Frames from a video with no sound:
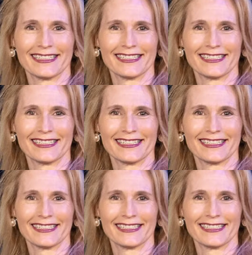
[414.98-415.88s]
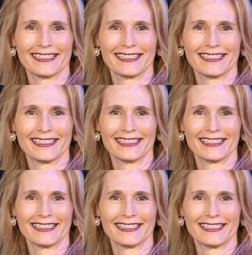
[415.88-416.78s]

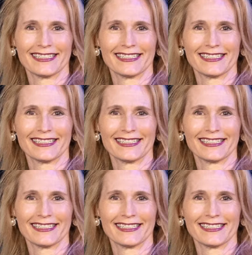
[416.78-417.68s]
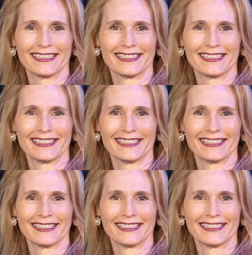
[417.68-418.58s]

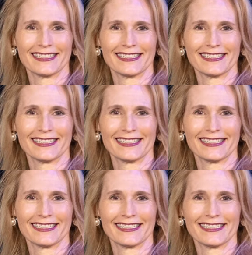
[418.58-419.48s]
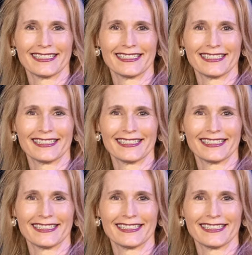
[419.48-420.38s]

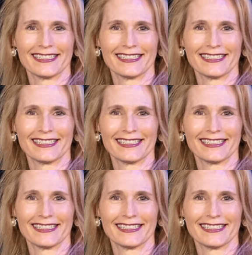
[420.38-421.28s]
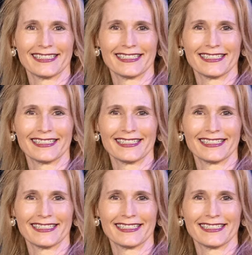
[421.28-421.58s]
(silent)